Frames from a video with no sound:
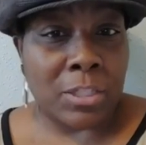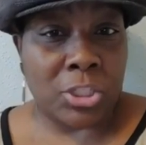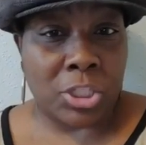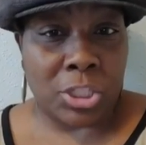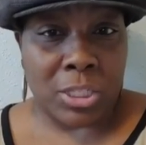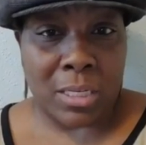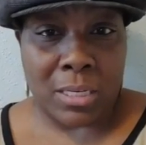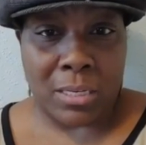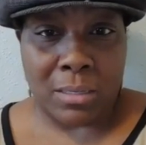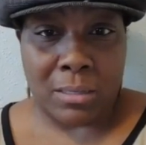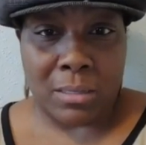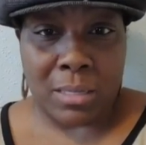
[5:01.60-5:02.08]

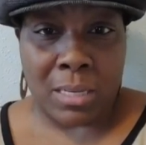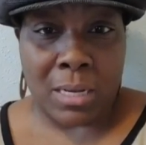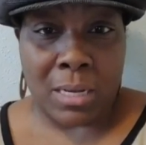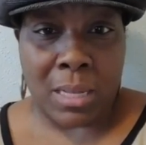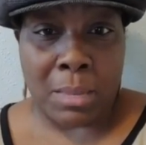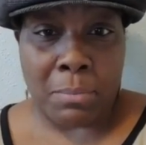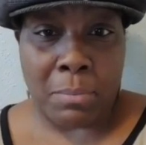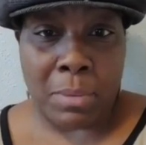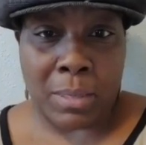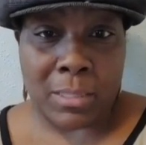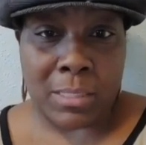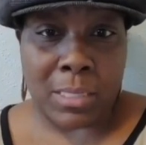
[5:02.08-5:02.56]
legit and they
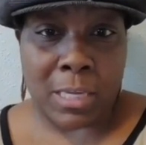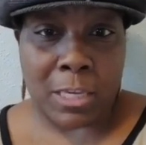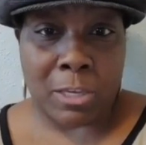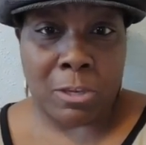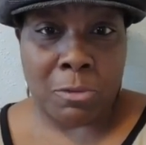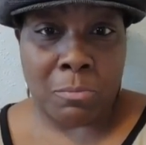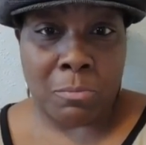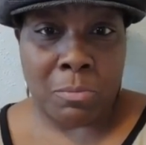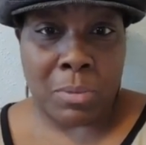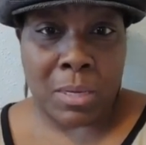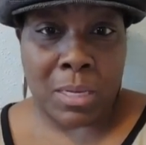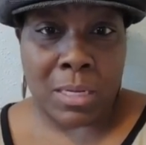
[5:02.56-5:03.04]
may take
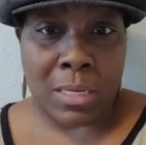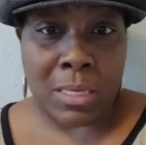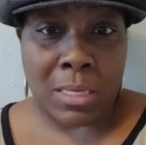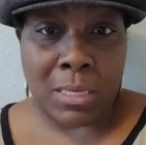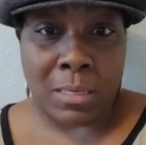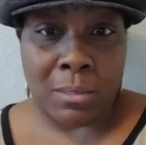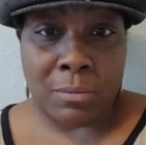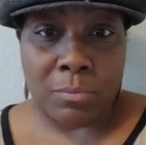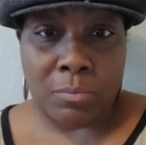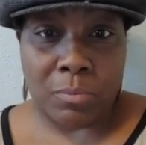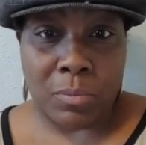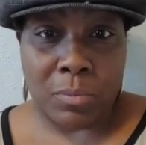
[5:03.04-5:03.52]
your
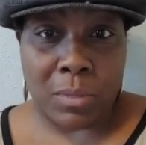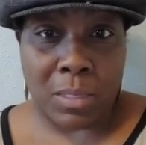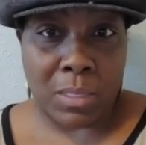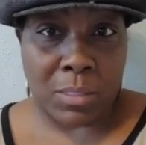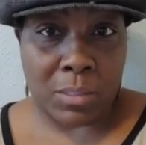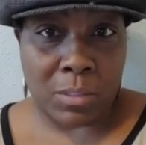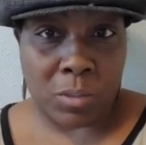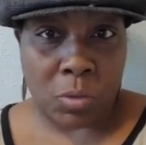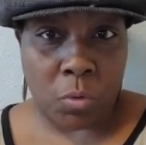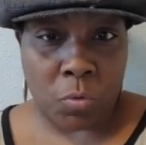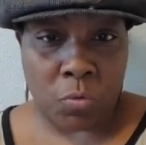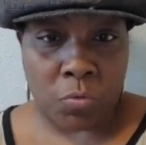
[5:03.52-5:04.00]
money and
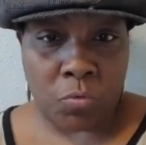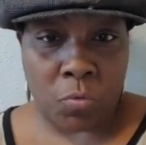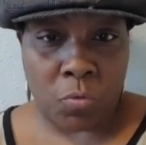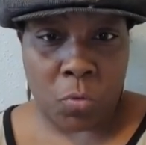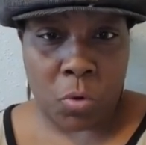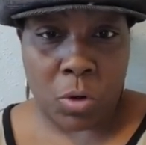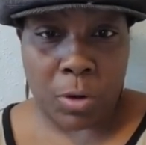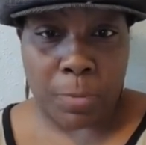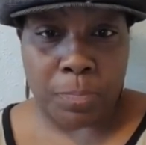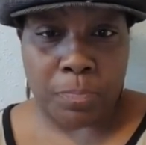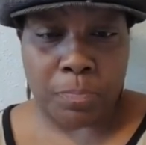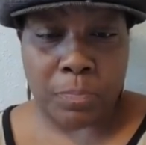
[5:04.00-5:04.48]
so
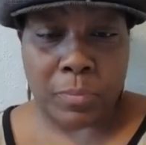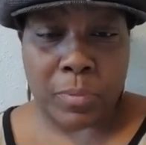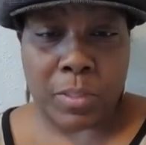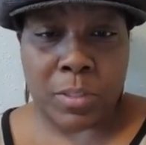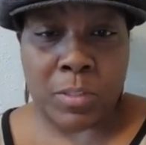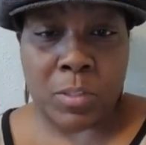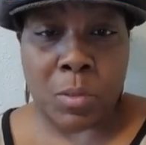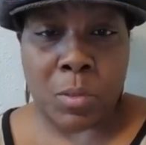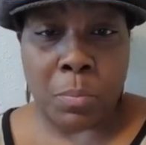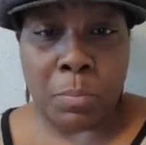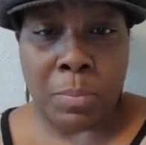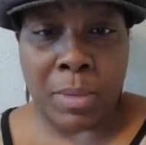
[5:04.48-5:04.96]
forth.
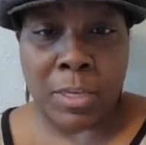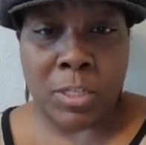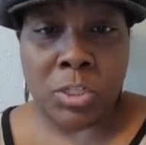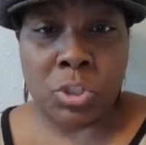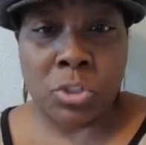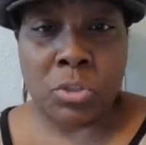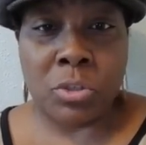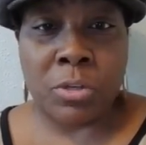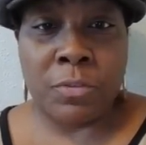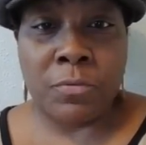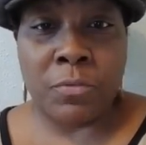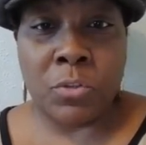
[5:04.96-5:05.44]
So make
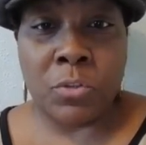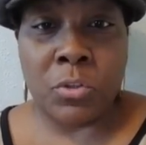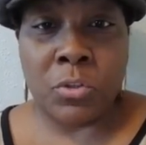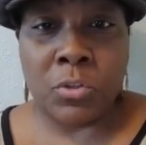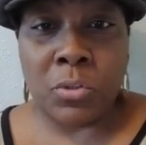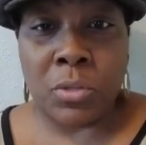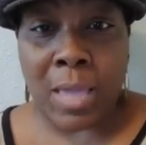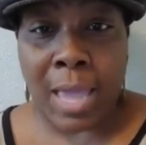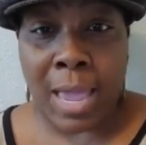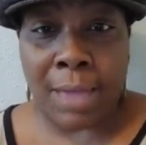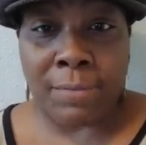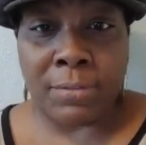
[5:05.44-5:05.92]
sure if you're
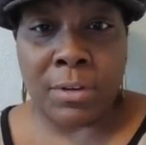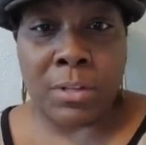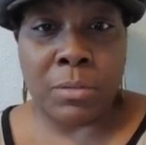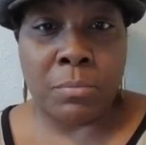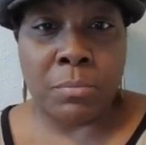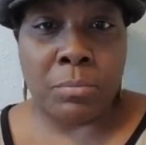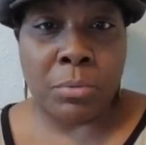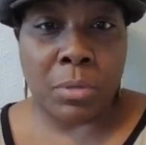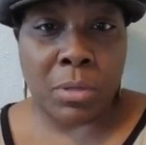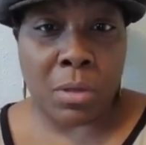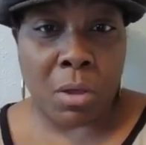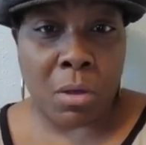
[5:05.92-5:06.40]
having a
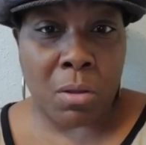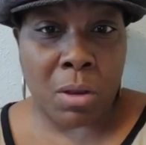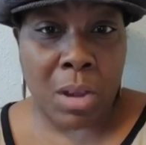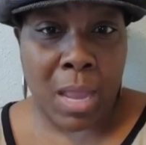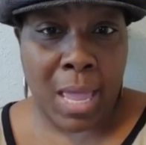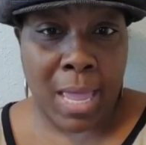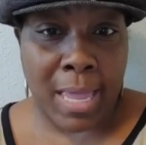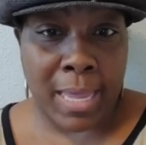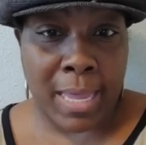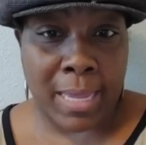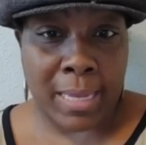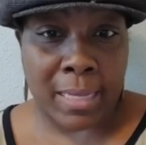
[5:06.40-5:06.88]
book
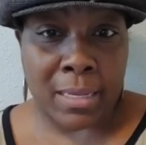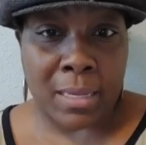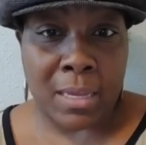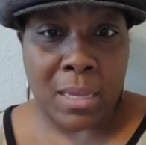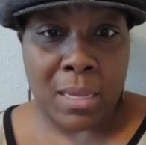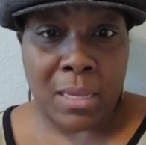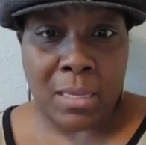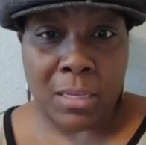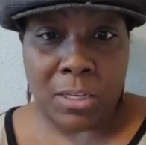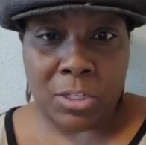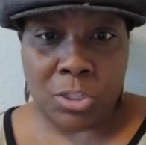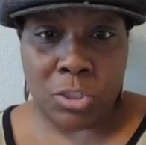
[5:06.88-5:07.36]
online,
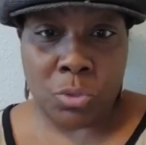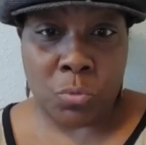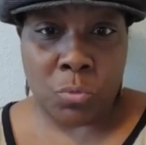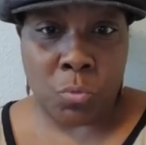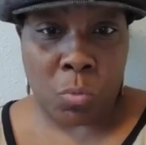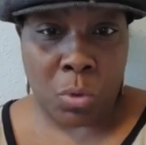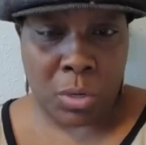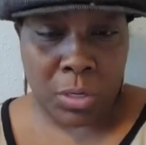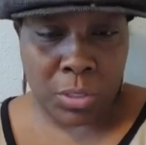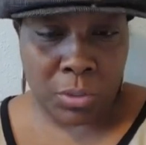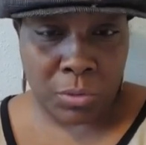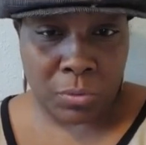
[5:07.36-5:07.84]
because you
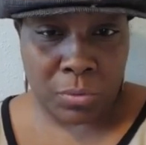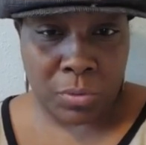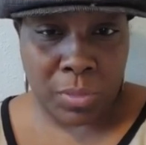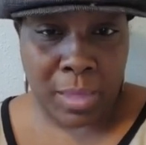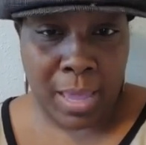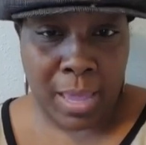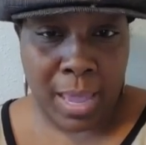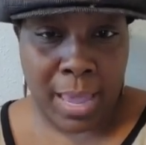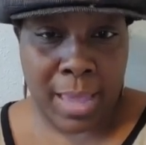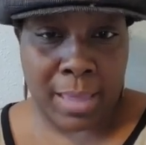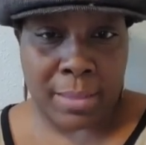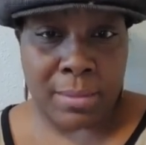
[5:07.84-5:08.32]
want to do
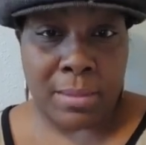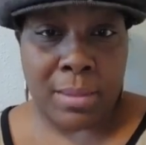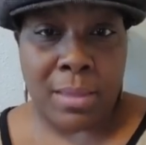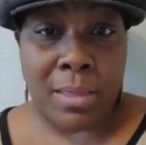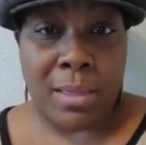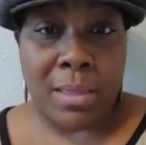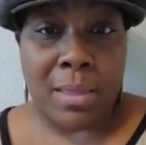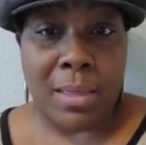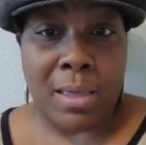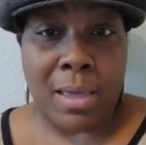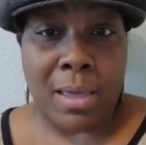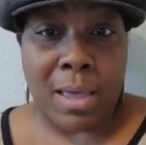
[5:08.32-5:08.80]
that,
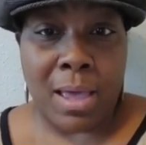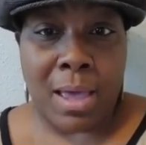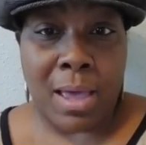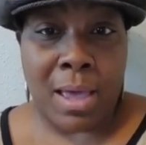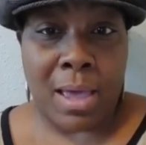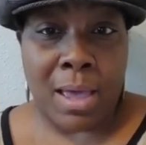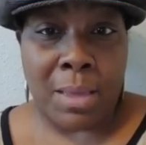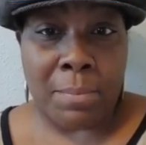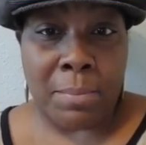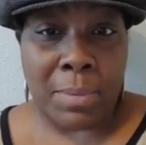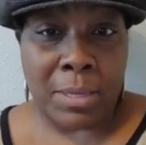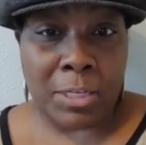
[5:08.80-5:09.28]

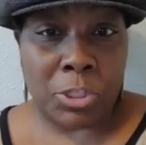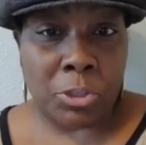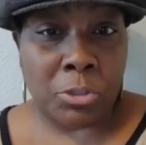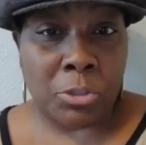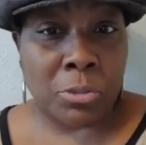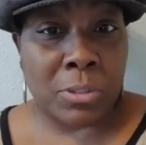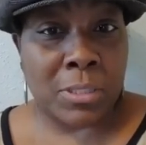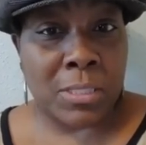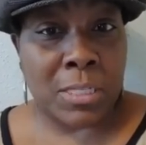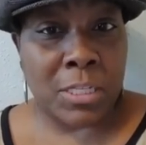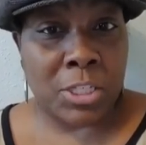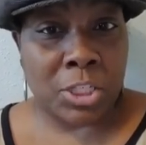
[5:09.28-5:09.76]
make sure
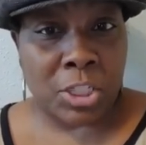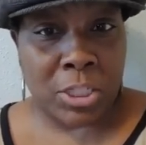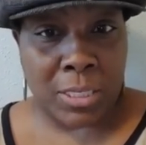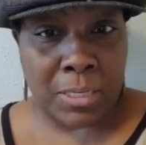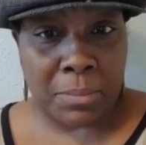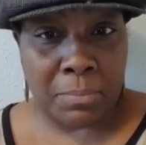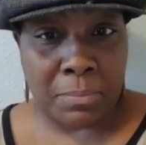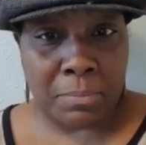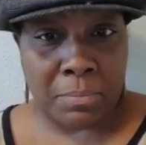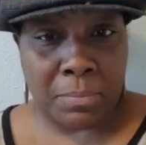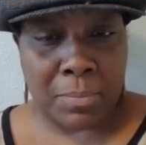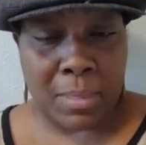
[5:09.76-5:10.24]
it's
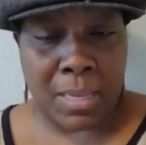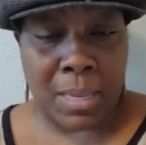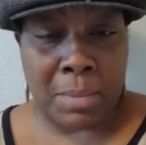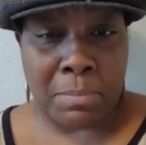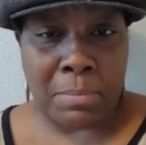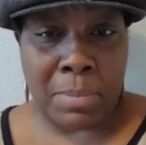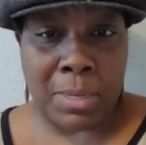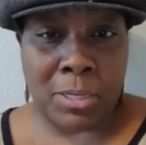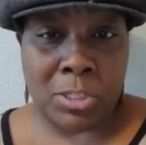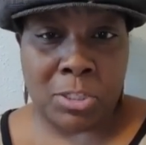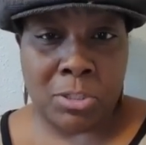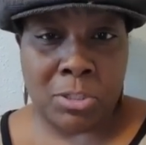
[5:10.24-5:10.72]
legit and
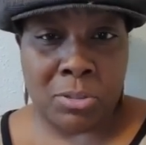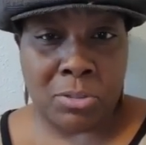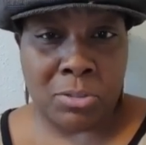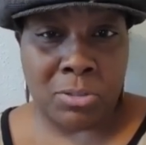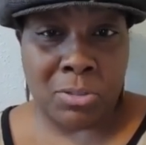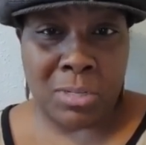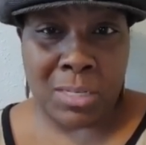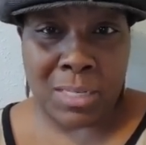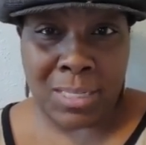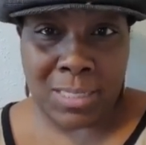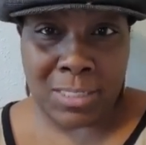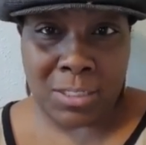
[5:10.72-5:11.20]
make sure you
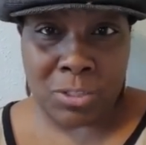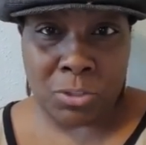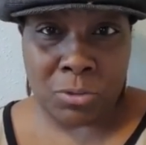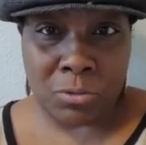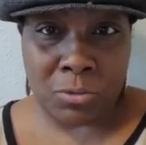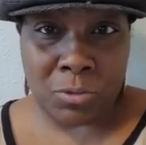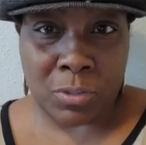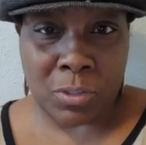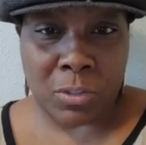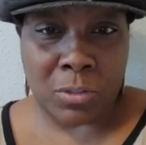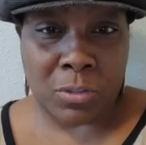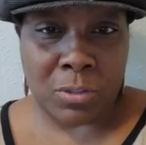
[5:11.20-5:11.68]
at least
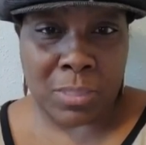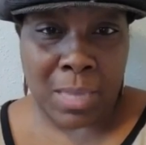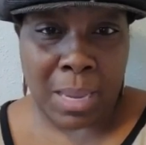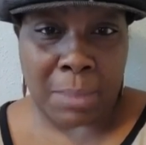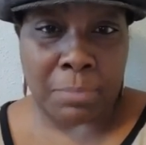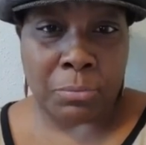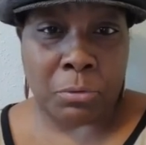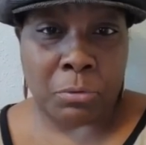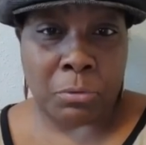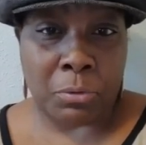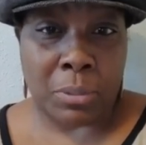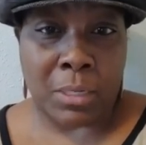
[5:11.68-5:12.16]
use the
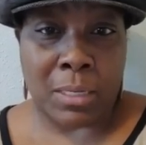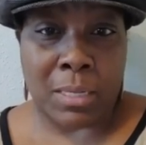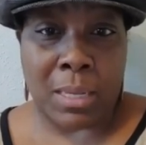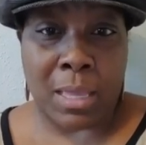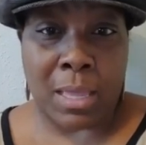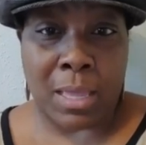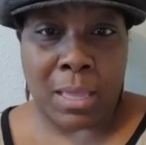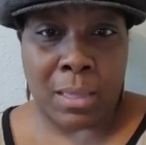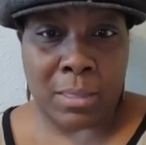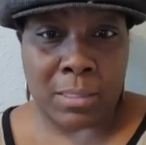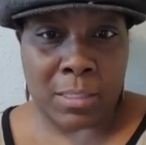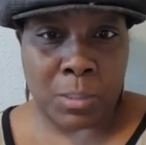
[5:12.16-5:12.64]
top three:
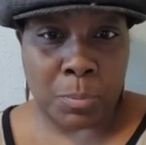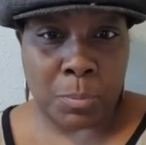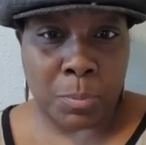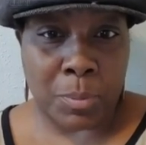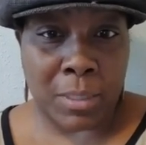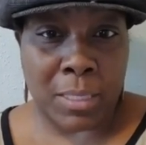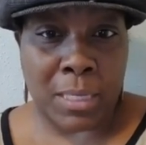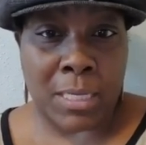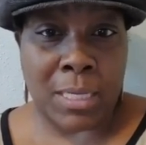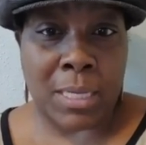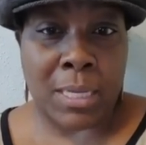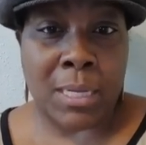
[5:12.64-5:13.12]

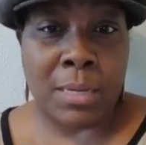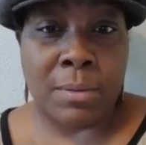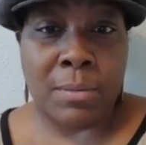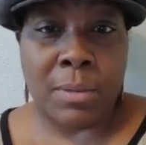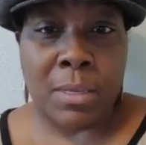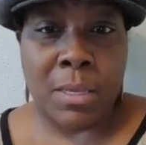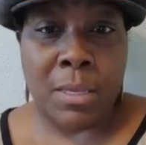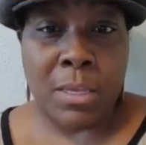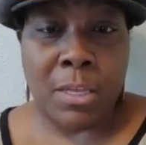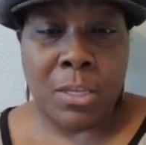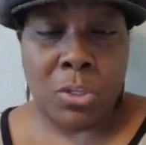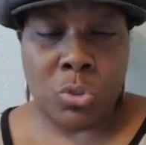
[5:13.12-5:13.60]
Expedia,
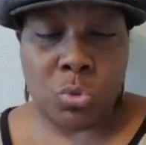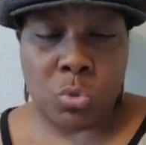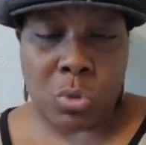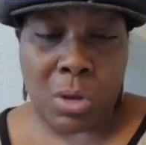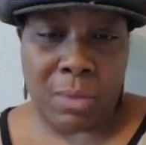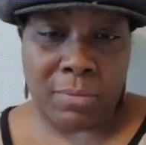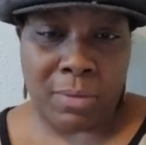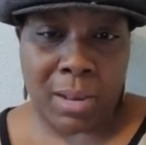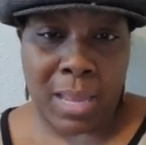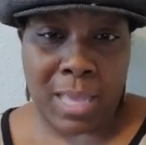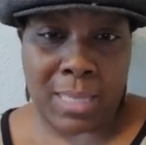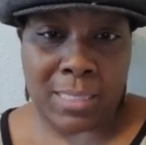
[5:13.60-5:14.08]

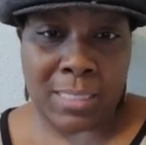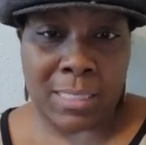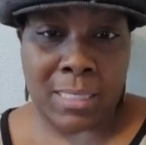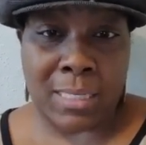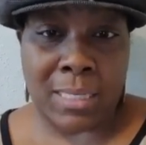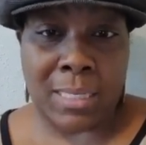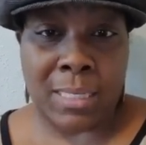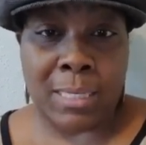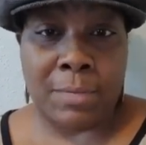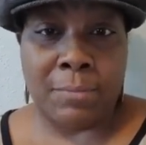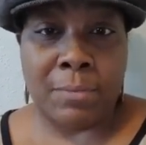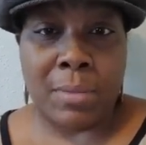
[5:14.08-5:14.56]

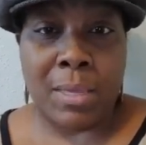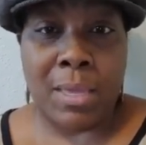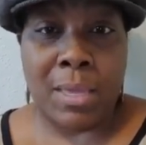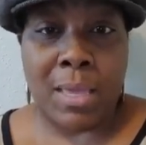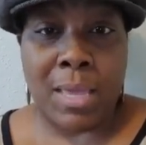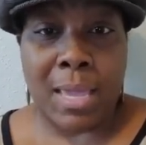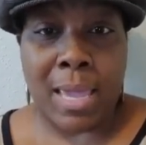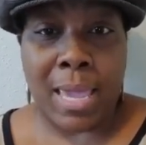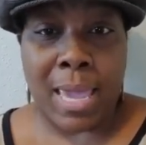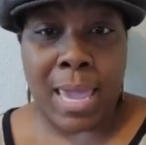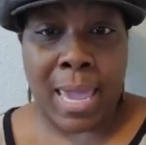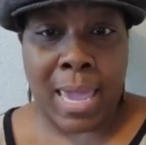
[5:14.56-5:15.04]
Travelocity,
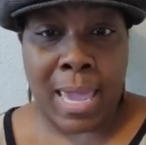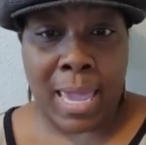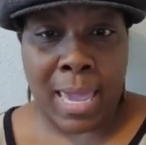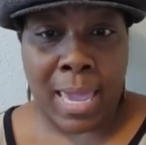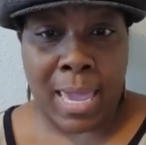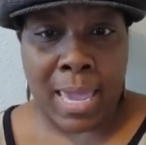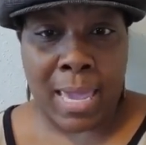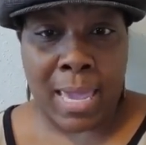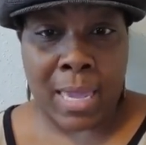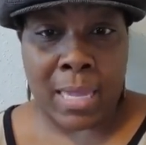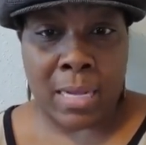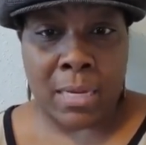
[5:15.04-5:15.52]

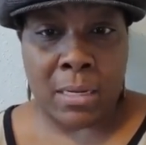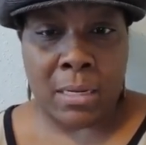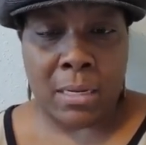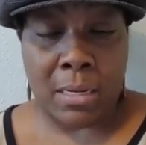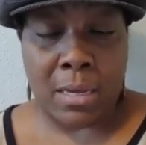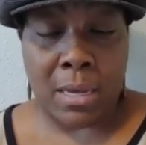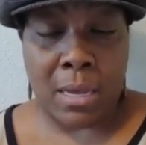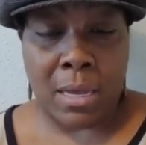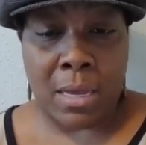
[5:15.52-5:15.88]
and